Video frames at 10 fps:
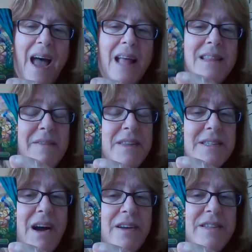I love this
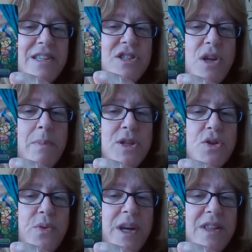card. There's so much
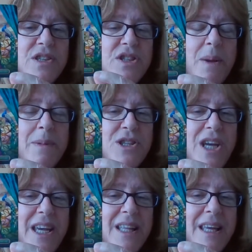green. There's so
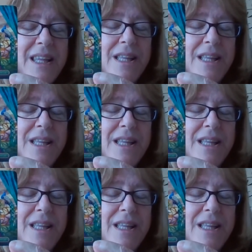much healing in